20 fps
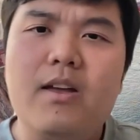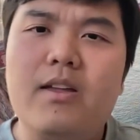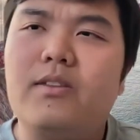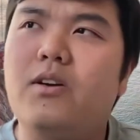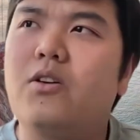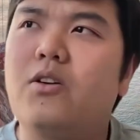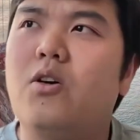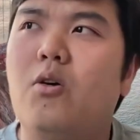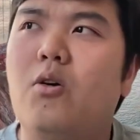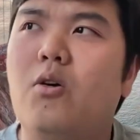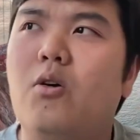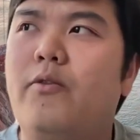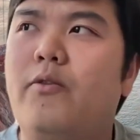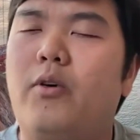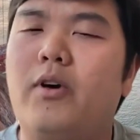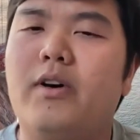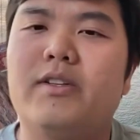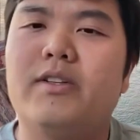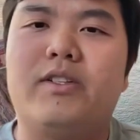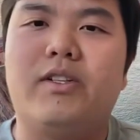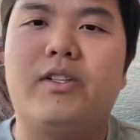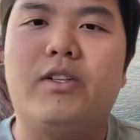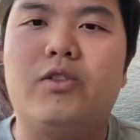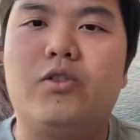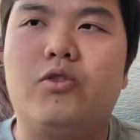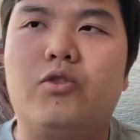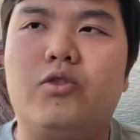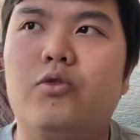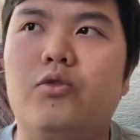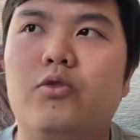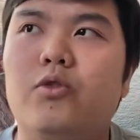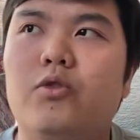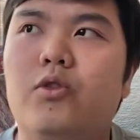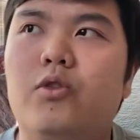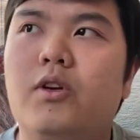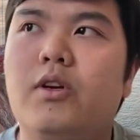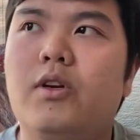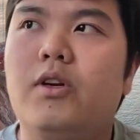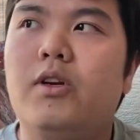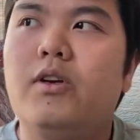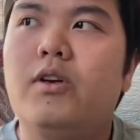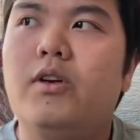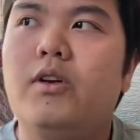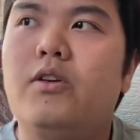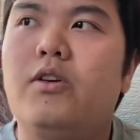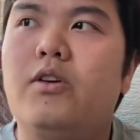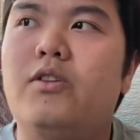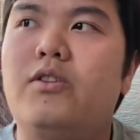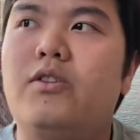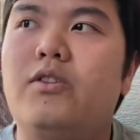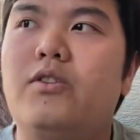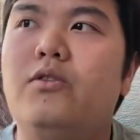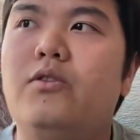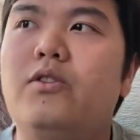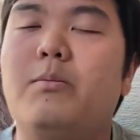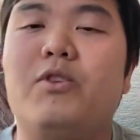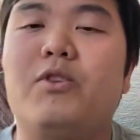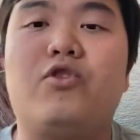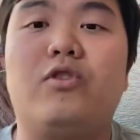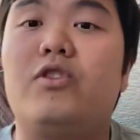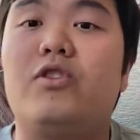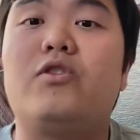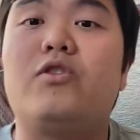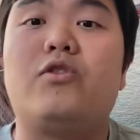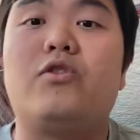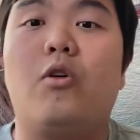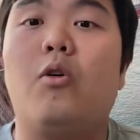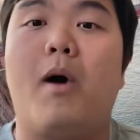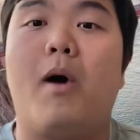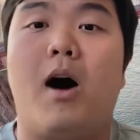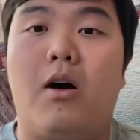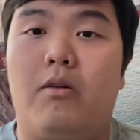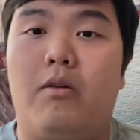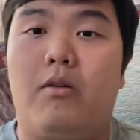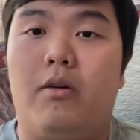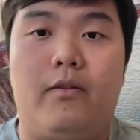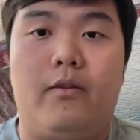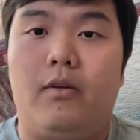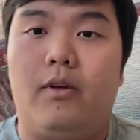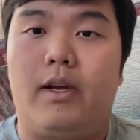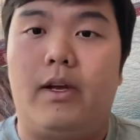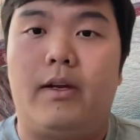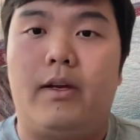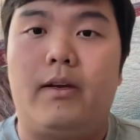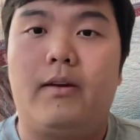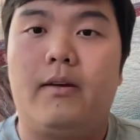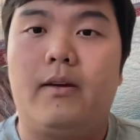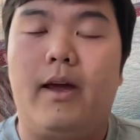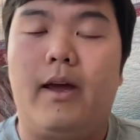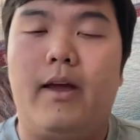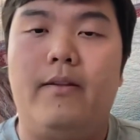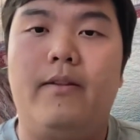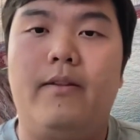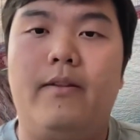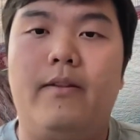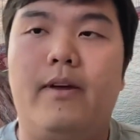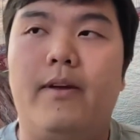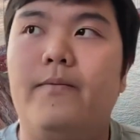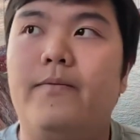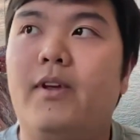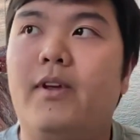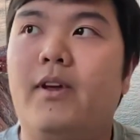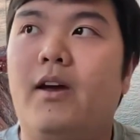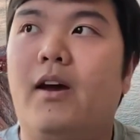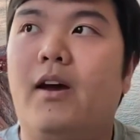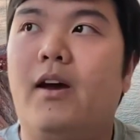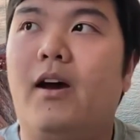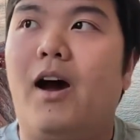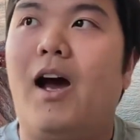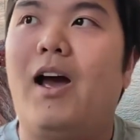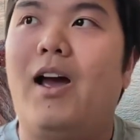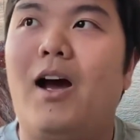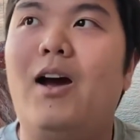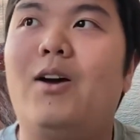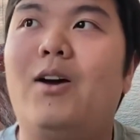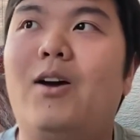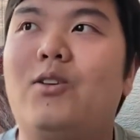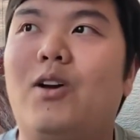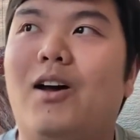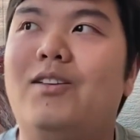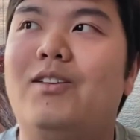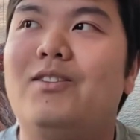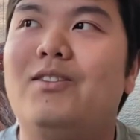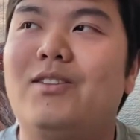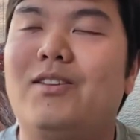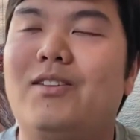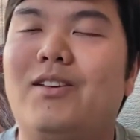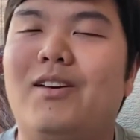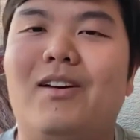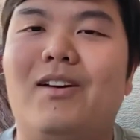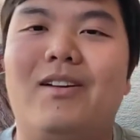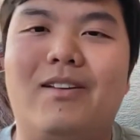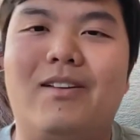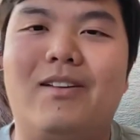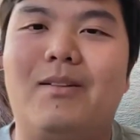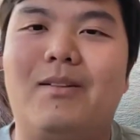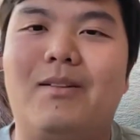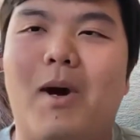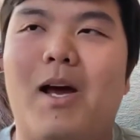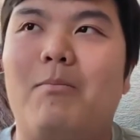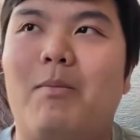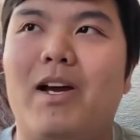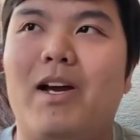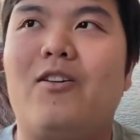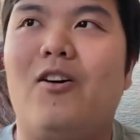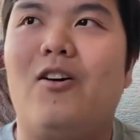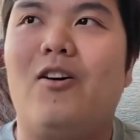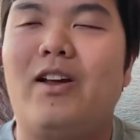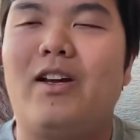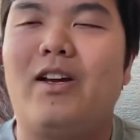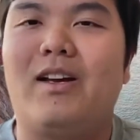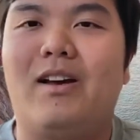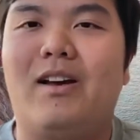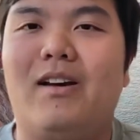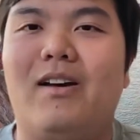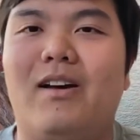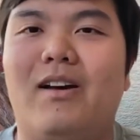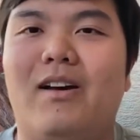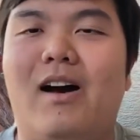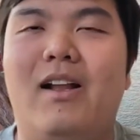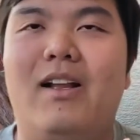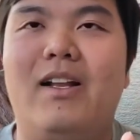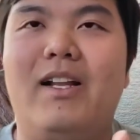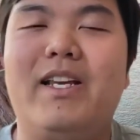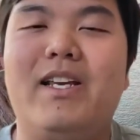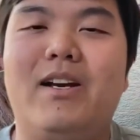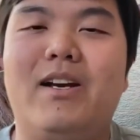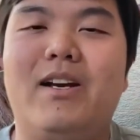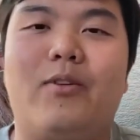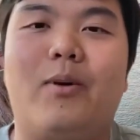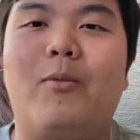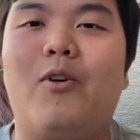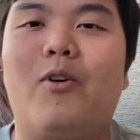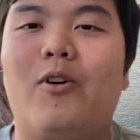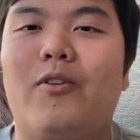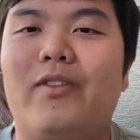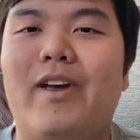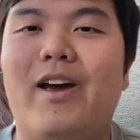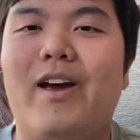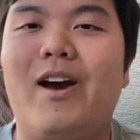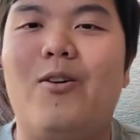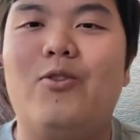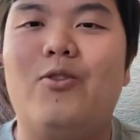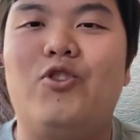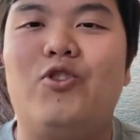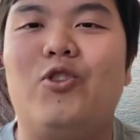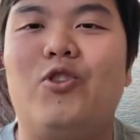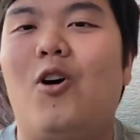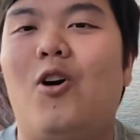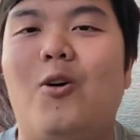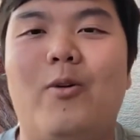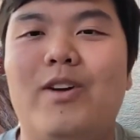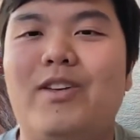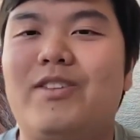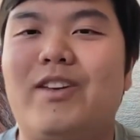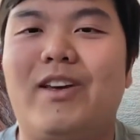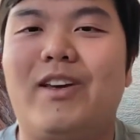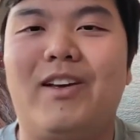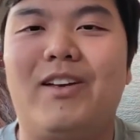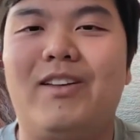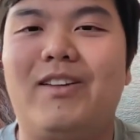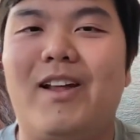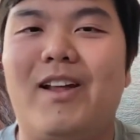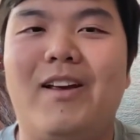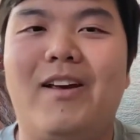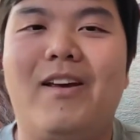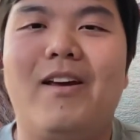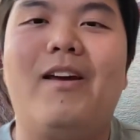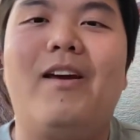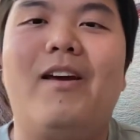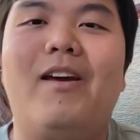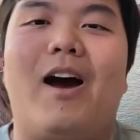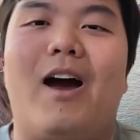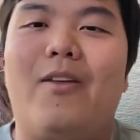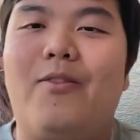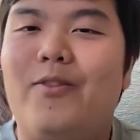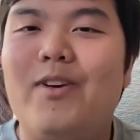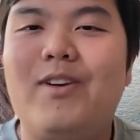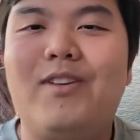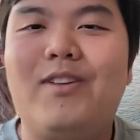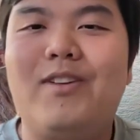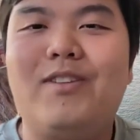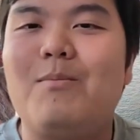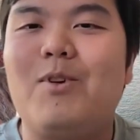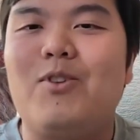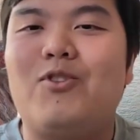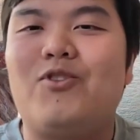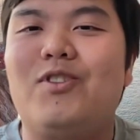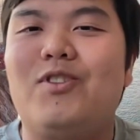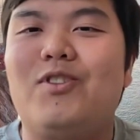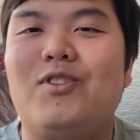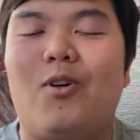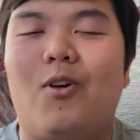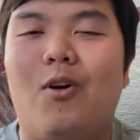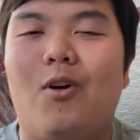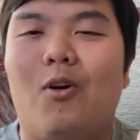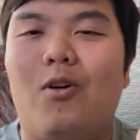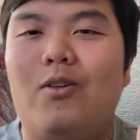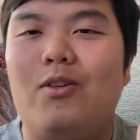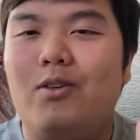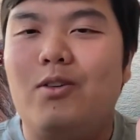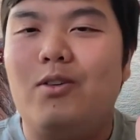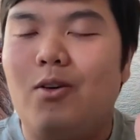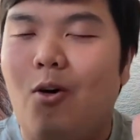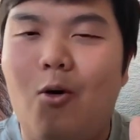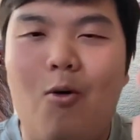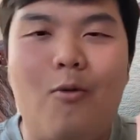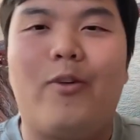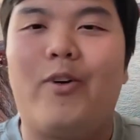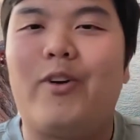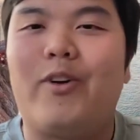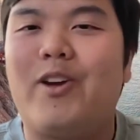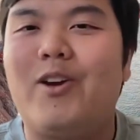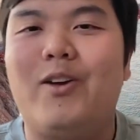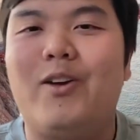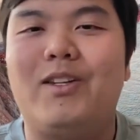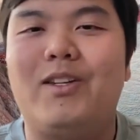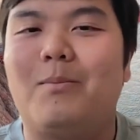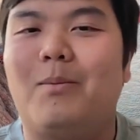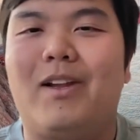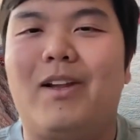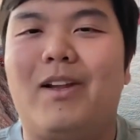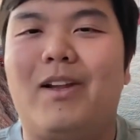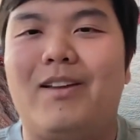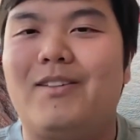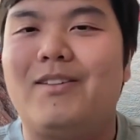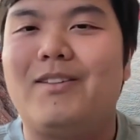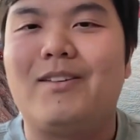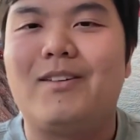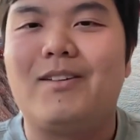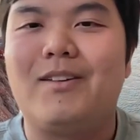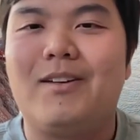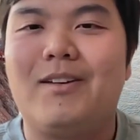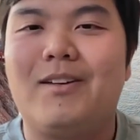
The goal for us is to because you know the machine is so powerful, like and then I my colleague Aliyah from Cornell, she always saying that I think that machine is overkilling the plants.